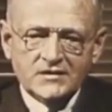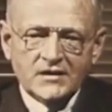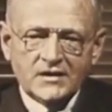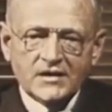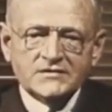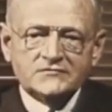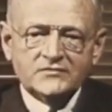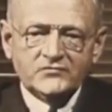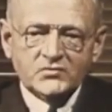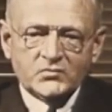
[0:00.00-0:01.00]
I'd like to
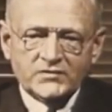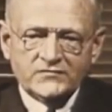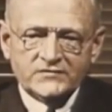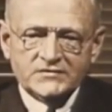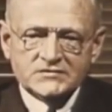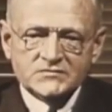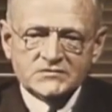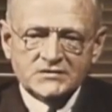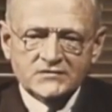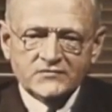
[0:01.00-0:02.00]
review briefly some
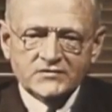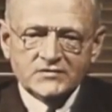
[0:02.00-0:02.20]
significant